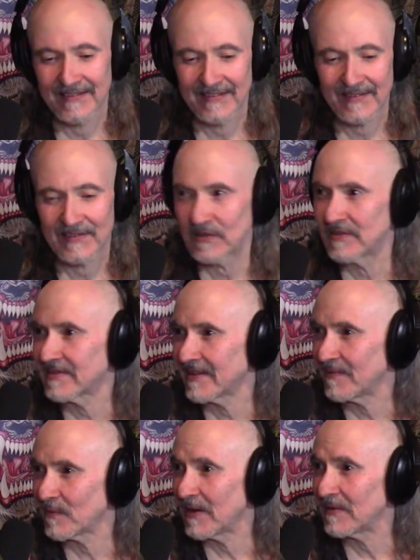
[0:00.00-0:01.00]
I do this
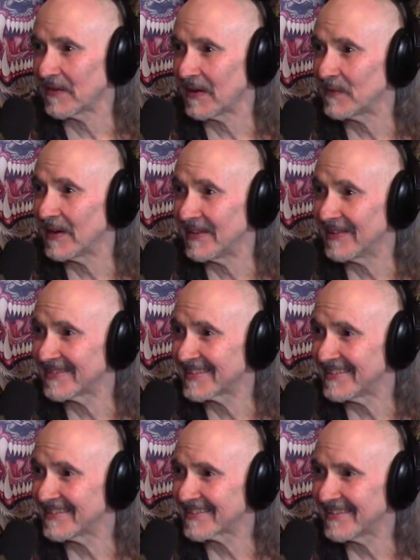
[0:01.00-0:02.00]
at Raider Fan Radio,
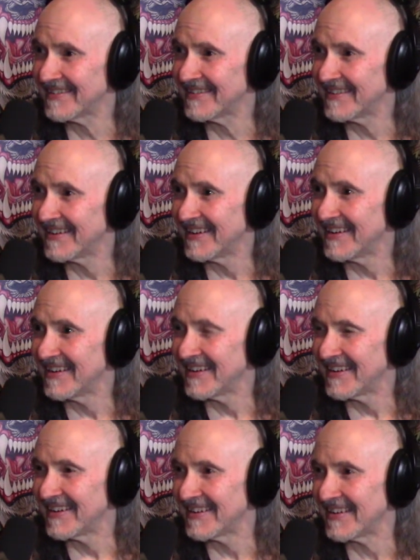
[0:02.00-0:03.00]
too. So you're a
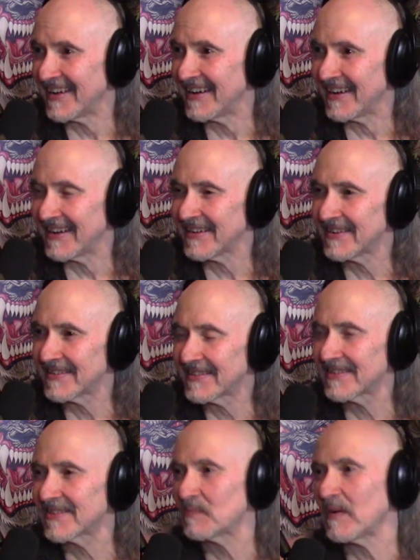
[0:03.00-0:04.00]
professional. Yeah. Man. You know what this
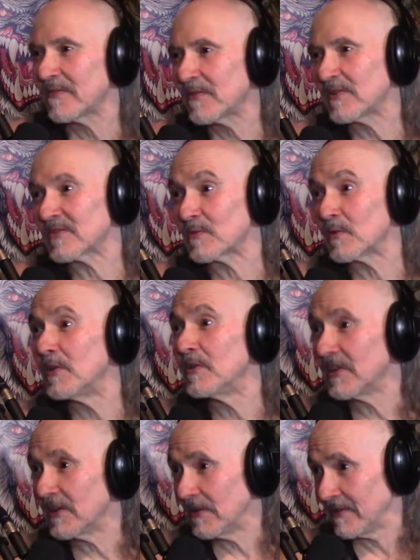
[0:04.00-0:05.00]
you're doing. This isn't my first
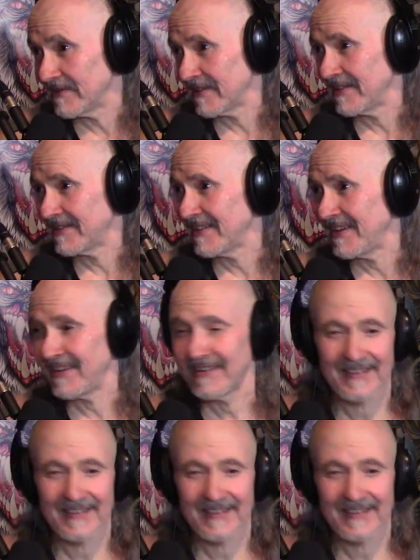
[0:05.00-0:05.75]
rodeo, as they say.